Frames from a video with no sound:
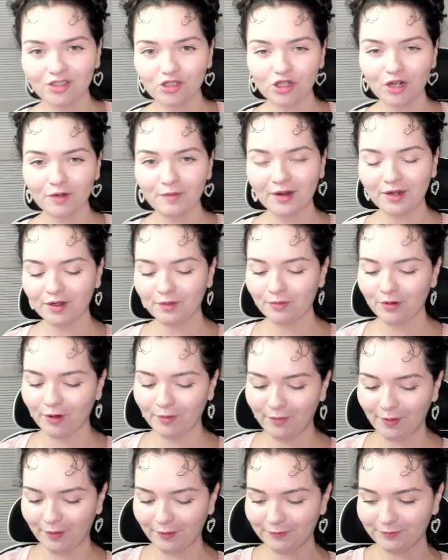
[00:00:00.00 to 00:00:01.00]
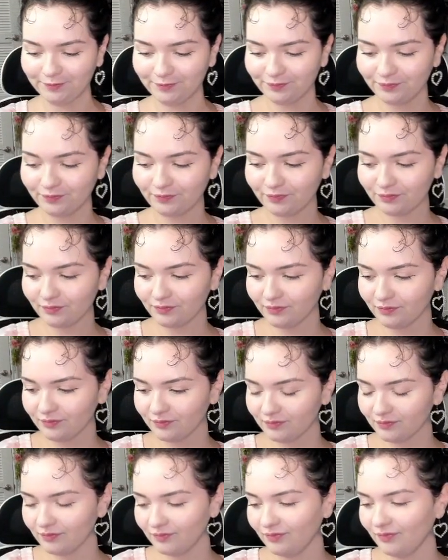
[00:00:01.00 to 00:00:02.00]
Charmander promo.
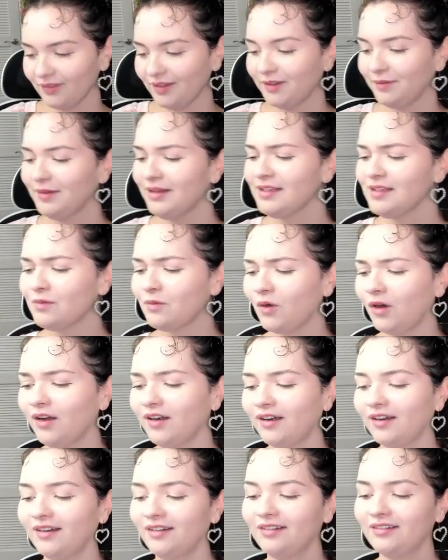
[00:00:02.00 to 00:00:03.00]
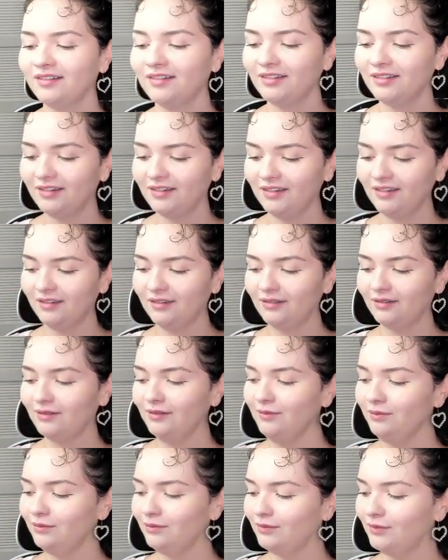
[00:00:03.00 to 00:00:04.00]
Let me get some water.
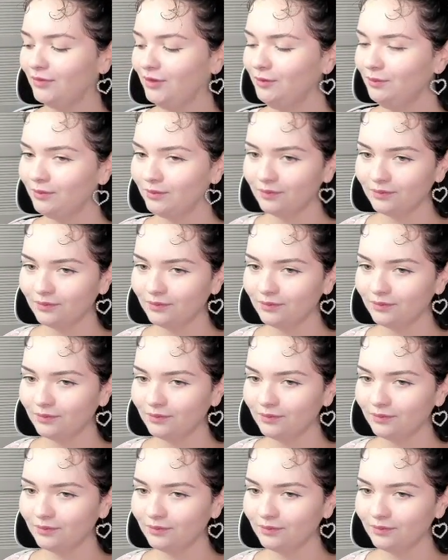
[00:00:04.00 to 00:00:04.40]
Oop, oop.